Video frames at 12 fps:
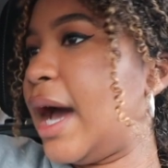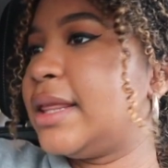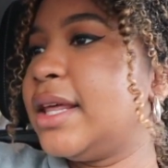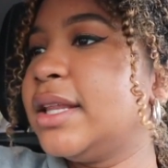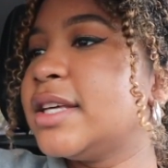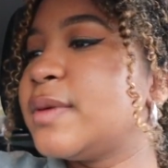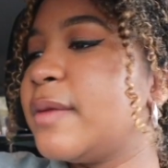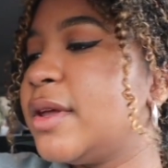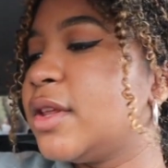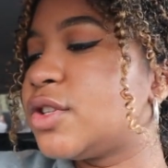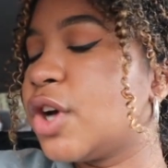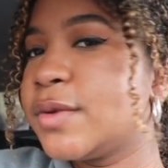I think this might
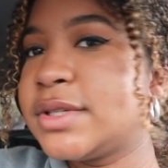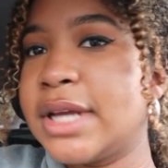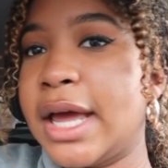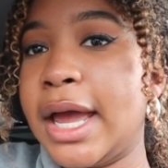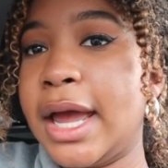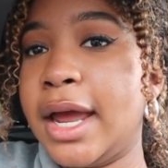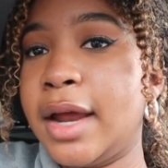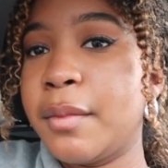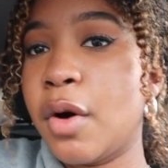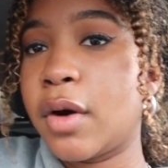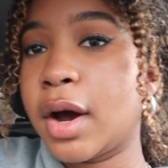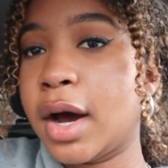be the toasted
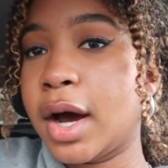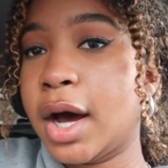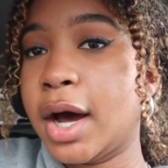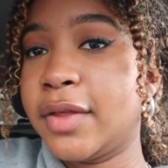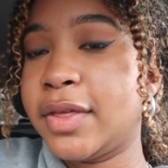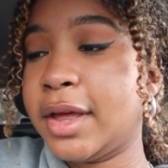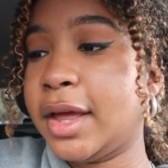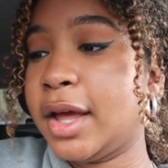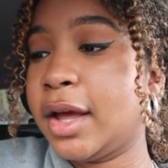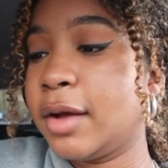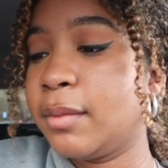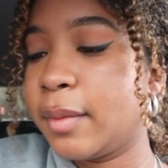mocha
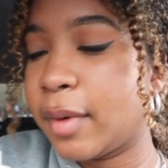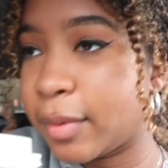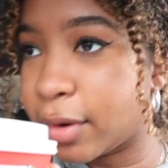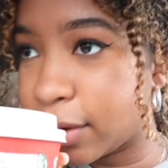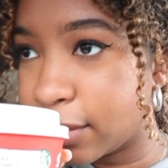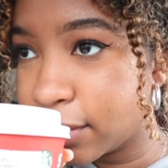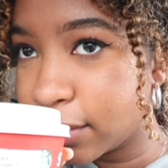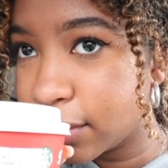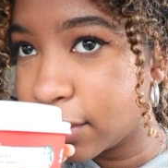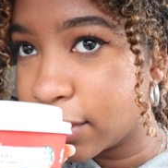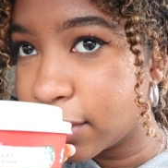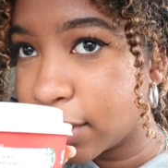thingy, my bobber.
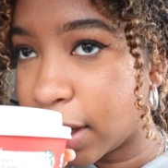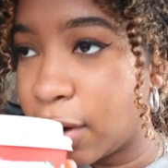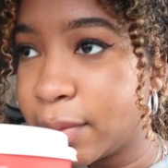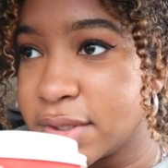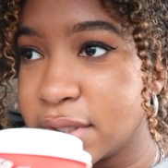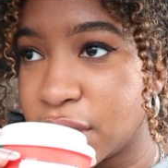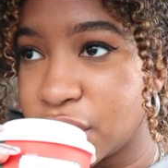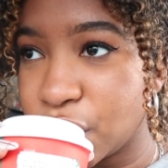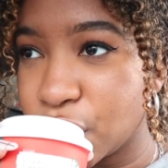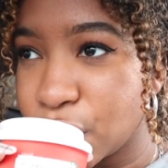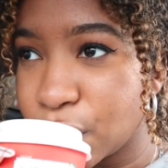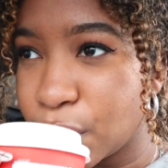I hope it's not
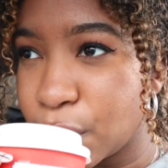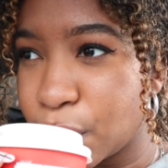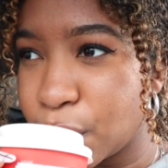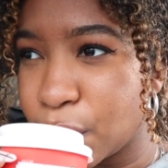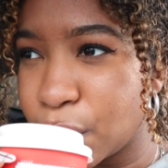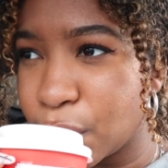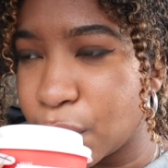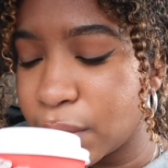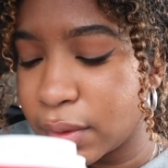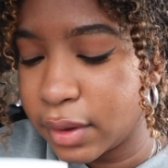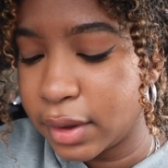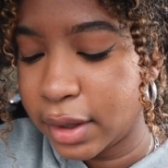too...
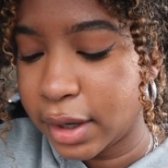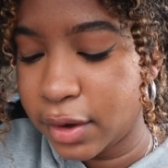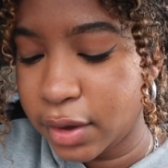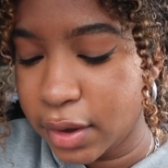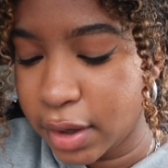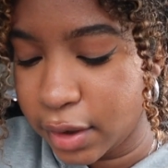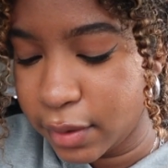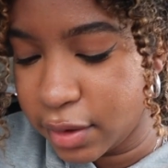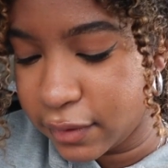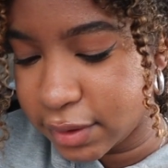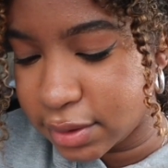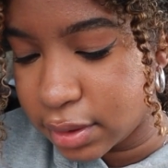How do I, how do I
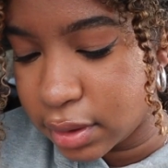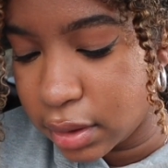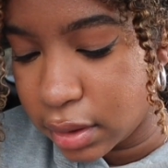know if it's...